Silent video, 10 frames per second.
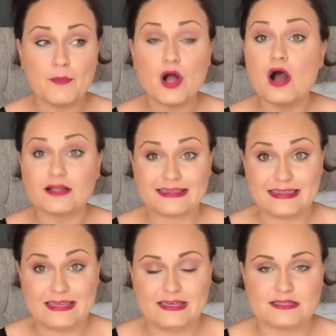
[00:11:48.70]
garden
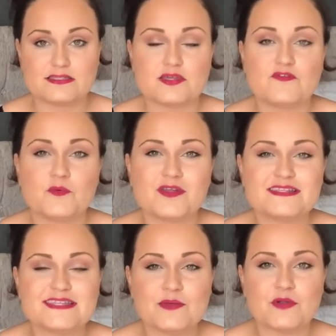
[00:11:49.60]
things. So if you want
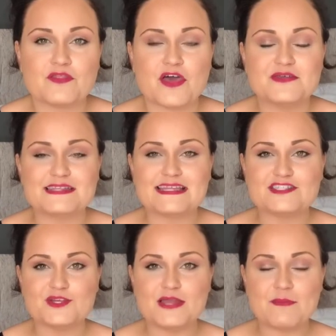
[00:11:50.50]
to see one of those, then
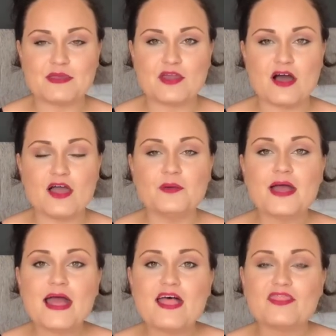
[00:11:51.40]
do let me know.
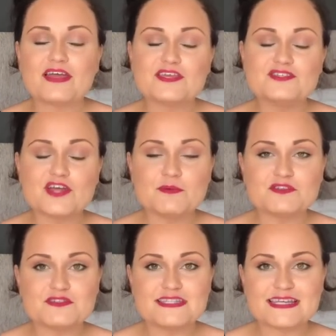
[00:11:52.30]
Thank you so
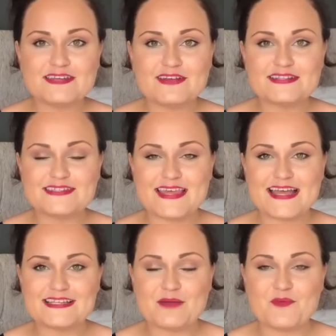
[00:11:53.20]
much for sticking around to the
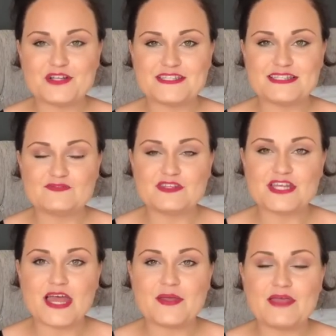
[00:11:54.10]
end and watching this
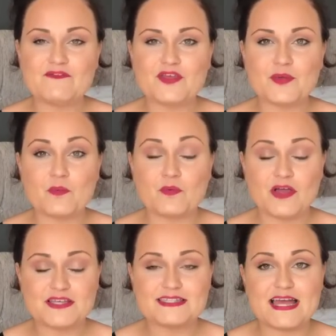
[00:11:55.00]
video. If you,
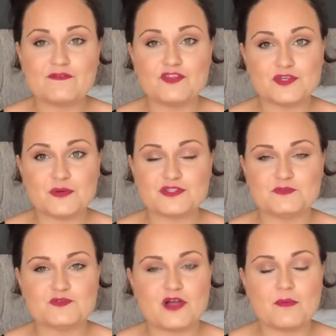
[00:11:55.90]
like I say, if you do want to
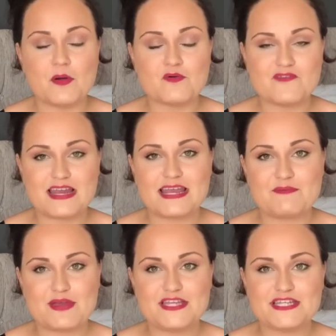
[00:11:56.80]
subscribe, I would really
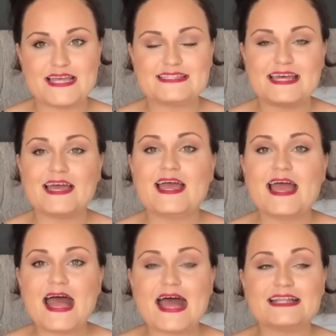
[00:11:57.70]
appreciate it.
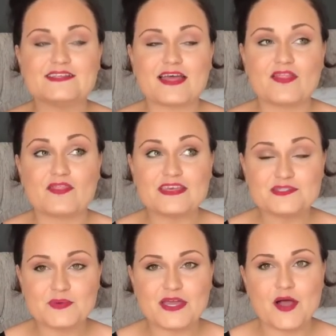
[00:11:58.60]
And
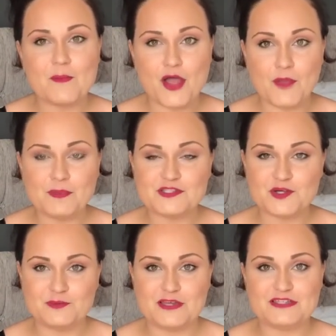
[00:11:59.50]
this week I'm hoping to
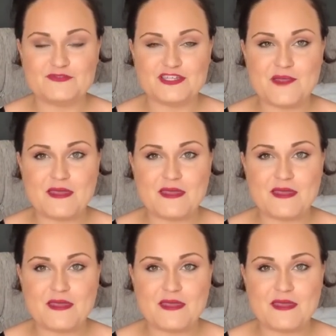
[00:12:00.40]
upload a video